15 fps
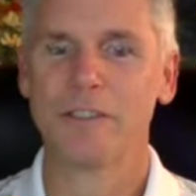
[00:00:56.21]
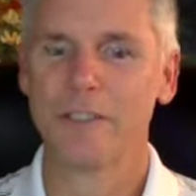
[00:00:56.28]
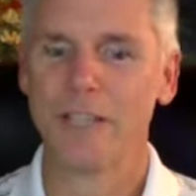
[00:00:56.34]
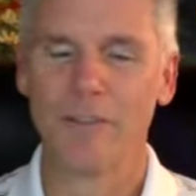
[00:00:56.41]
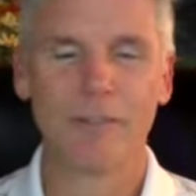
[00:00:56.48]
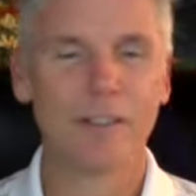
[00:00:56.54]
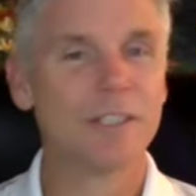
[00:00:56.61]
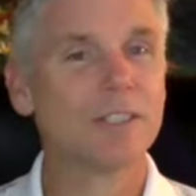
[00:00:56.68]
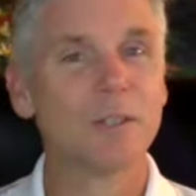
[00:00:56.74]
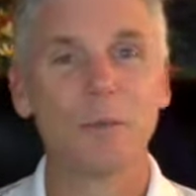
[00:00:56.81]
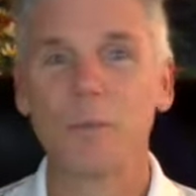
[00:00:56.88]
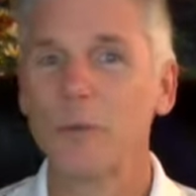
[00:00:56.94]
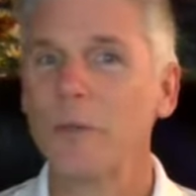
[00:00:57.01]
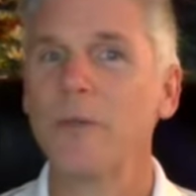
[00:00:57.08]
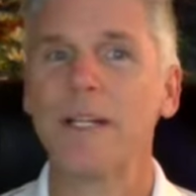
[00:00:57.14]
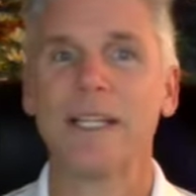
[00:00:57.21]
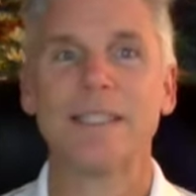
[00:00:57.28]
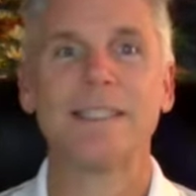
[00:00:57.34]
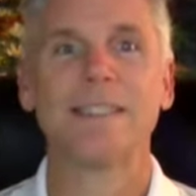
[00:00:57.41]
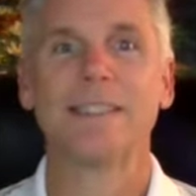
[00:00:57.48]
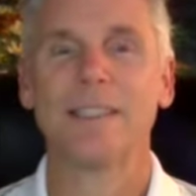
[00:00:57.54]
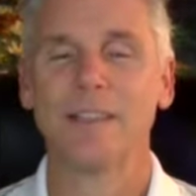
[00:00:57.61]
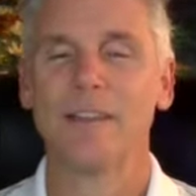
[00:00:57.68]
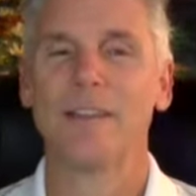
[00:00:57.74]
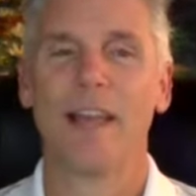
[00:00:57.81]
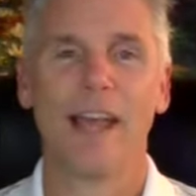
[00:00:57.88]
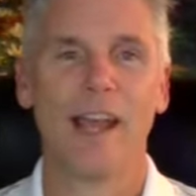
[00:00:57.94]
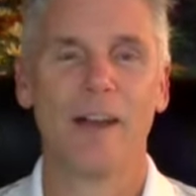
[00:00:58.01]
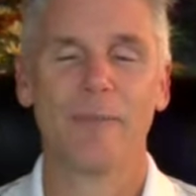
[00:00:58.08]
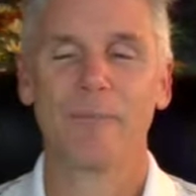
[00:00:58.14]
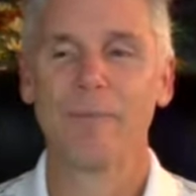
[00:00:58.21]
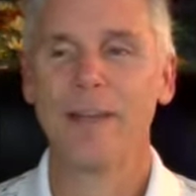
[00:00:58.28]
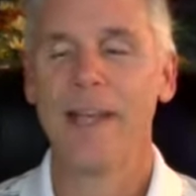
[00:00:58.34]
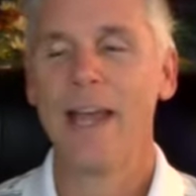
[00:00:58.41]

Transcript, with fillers: stuff because the root is still there.